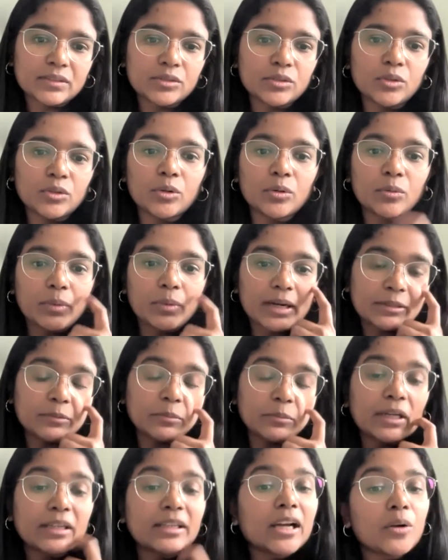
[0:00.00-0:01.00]
So
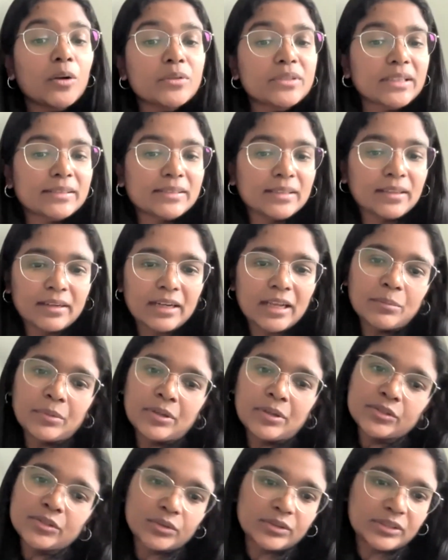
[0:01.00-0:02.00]
what counts as a
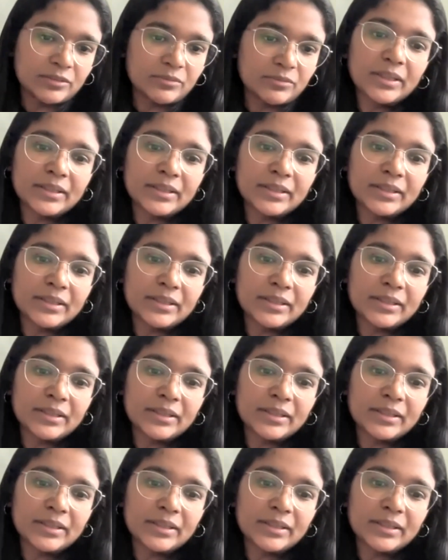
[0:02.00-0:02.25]
reliable source and